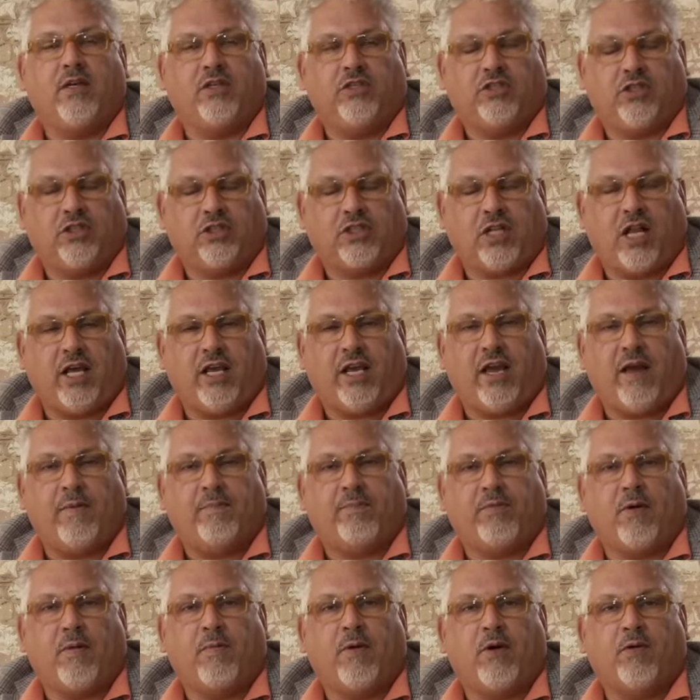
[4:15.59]
just like I'm
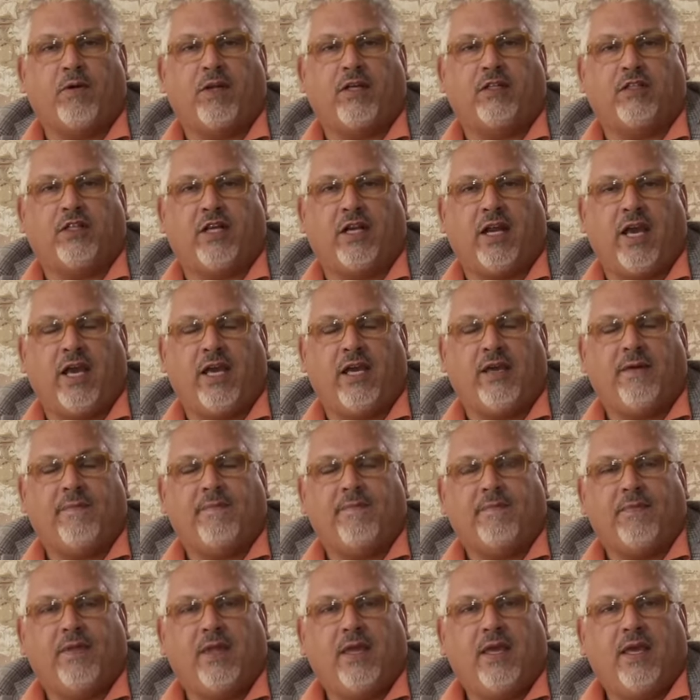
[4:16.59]
promoting today,
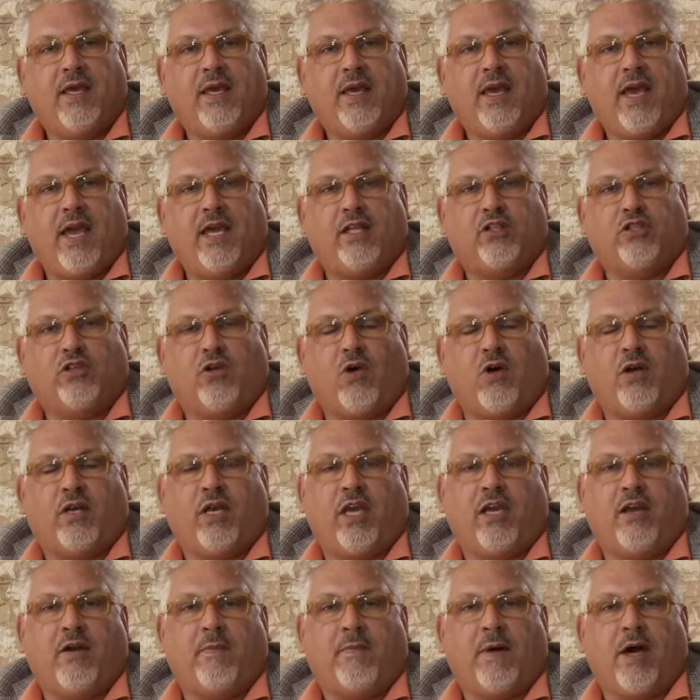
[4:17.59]
and
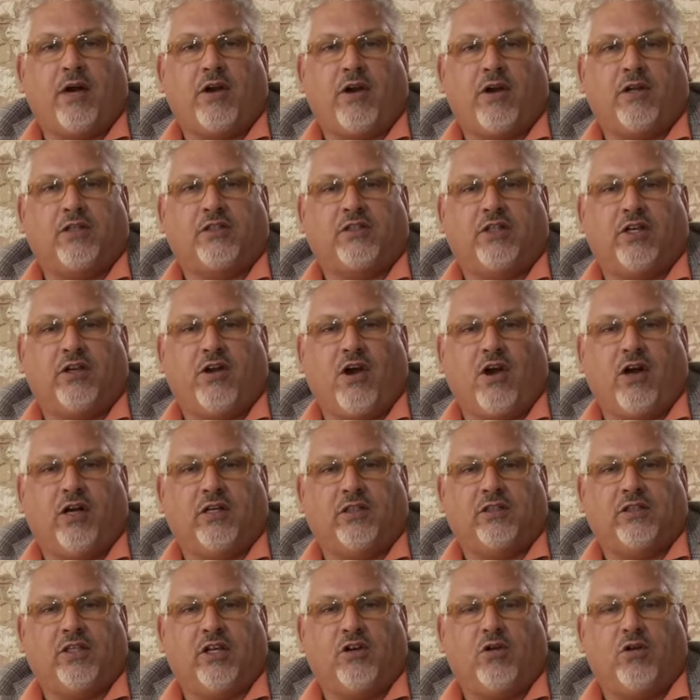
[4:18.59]
talking about our cigars.